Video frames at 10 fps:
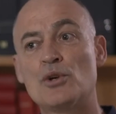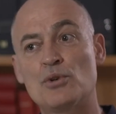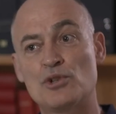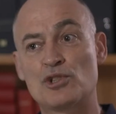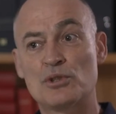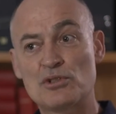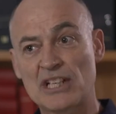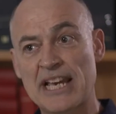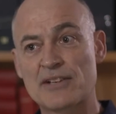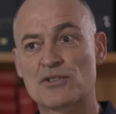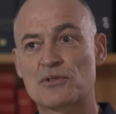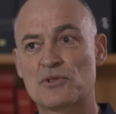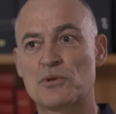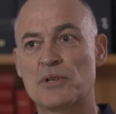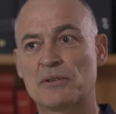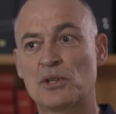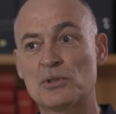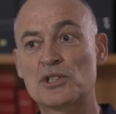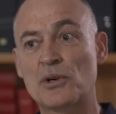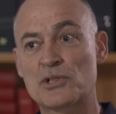who should get to a
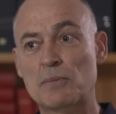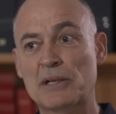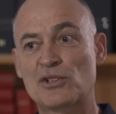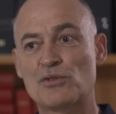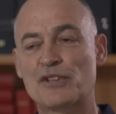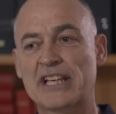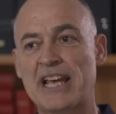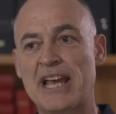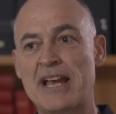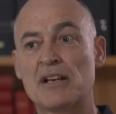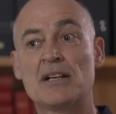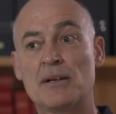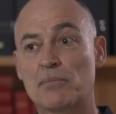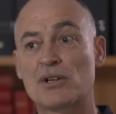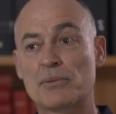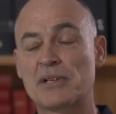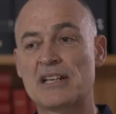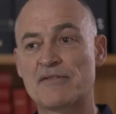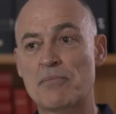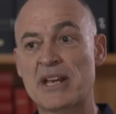good hospital for care probably
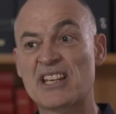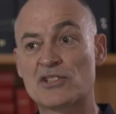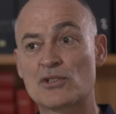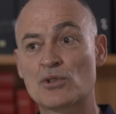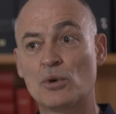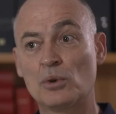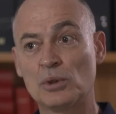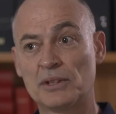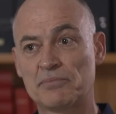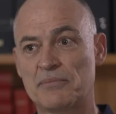never make it at all.